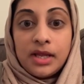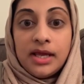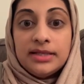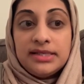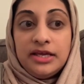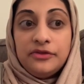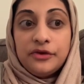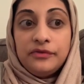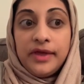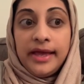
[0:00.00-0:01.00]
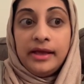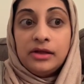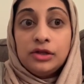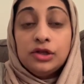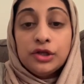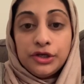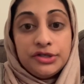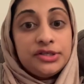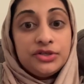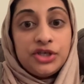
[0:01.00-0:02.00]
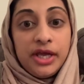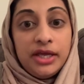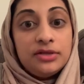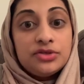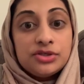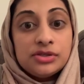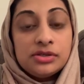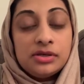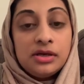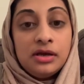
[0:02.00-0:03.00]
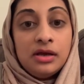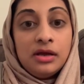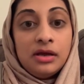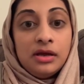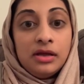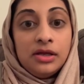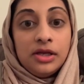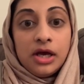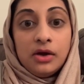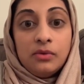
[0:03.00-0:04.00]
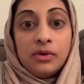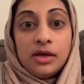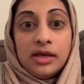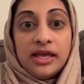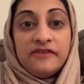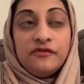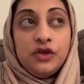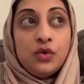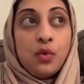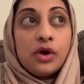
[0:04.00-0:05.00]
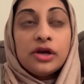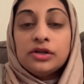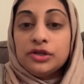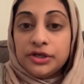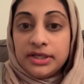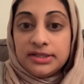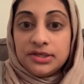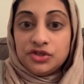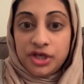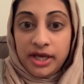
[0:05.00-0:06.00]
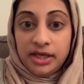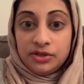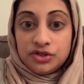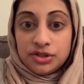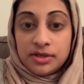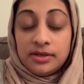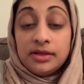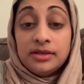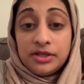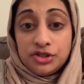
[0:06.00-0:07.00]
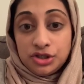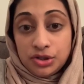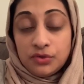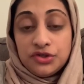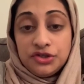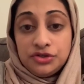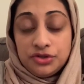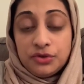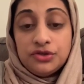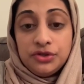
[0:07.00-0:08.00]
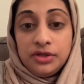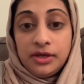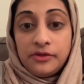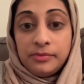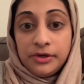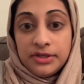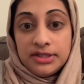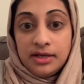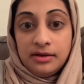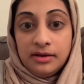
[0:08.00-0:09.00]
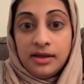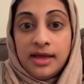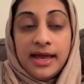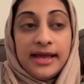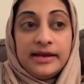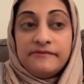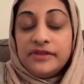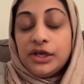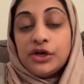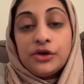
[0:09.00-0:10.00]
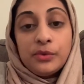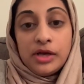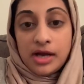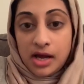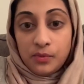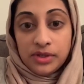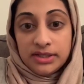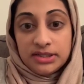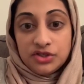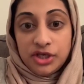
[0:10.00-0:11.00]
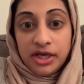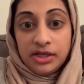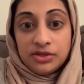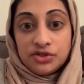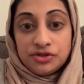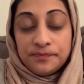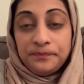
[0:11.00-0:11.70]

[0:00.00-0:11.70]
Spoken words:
It's either they learn to change, you know, if you're learning to change, then so should the other person. And if they are not willing to change,